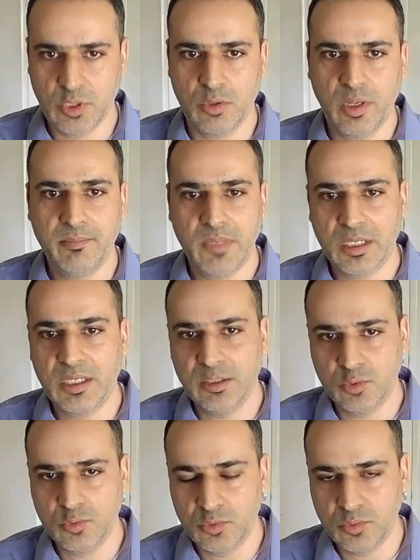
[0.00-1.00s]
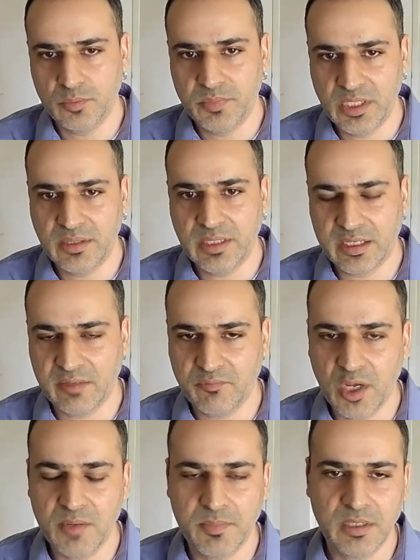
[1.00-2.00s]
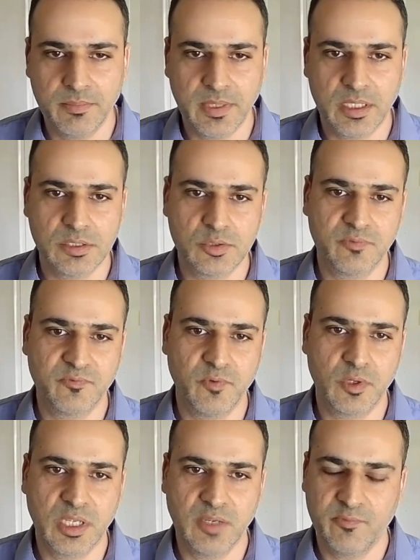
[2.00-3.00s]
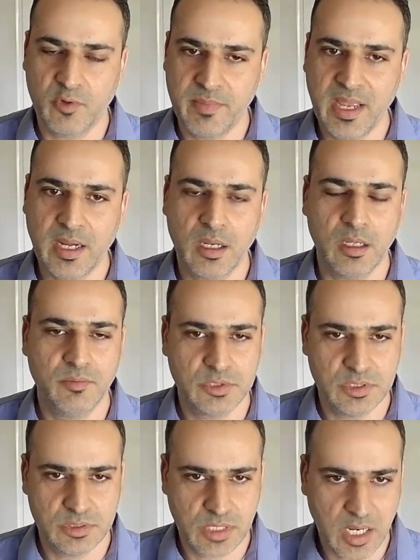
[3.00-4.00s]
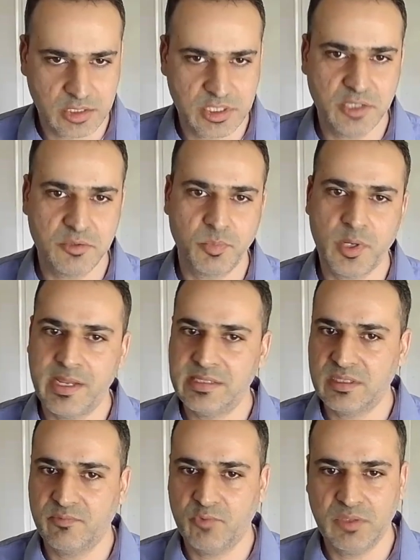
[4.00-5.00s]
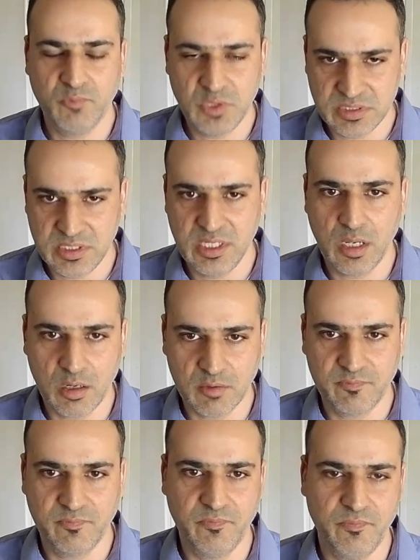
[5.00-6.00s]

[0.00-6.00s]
I'm lucky to be in that environment because of working for Magna, which is a large enterprise, and we see a lot of,